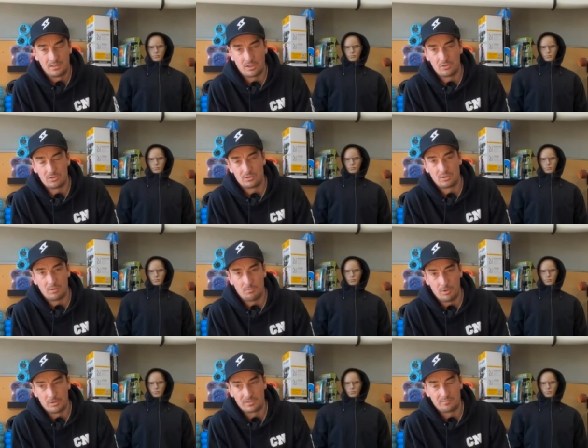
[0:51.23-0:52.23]
Those
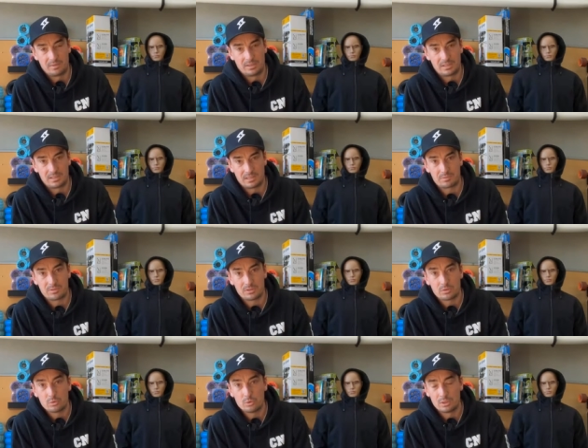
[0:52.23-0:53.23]
motors have been
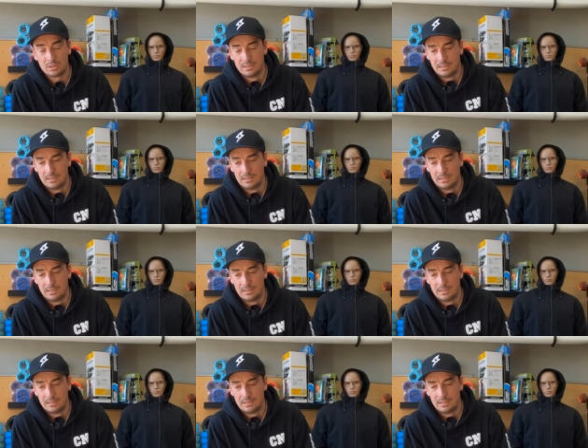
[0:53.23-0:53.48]
exceptionally good.